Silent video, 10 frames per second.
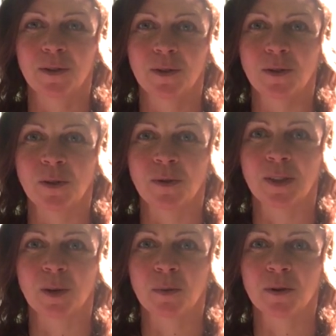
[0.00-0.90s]
so
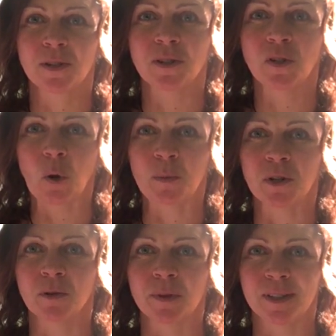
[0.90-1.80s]
that the person is open
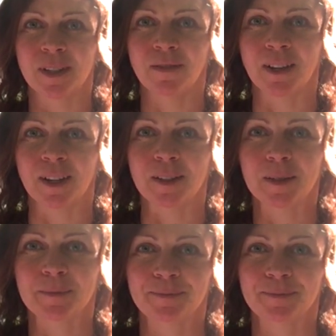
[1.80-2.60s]
to receiving it.